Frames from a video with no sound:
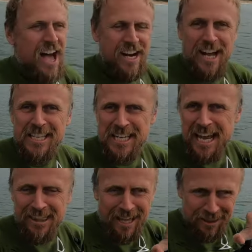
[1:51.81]
and I
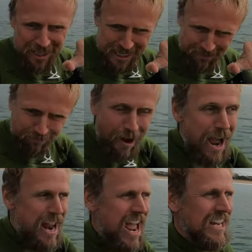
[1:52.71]
said that this
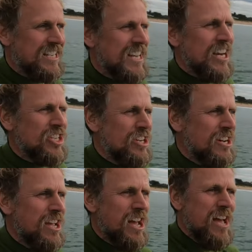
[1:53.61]
right-hand
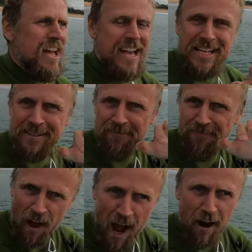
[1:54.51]
section is
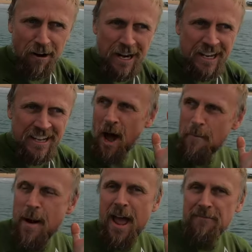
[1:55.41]
firing.
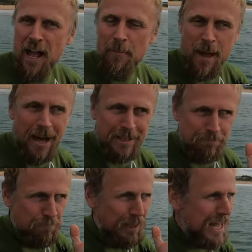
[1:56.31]
I may have come out
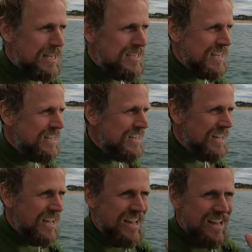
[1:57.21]
blazing.